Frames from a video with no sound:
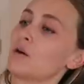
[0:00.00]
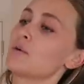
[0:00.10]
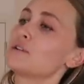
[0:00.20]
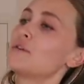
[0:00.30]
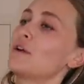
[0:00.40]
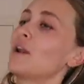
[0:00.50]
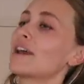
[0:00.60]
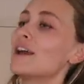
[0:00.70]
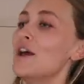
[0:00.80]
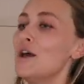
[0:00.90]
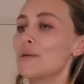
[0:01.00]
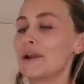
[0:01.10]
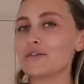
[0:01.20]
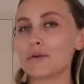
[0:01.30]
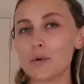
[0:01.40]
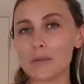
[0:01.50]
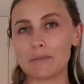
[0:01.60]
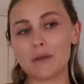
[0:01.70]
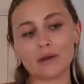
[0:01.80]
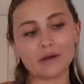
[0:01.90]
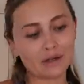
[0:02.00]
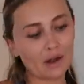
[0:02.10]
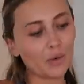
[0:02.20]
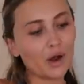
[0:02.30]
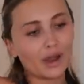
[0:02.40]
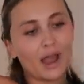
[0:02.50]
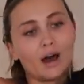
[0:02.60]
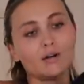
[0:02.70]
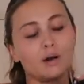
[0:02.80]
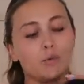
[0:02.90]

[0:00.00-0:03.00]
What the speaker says: I always feel like whenever I'm on my period and I work out, I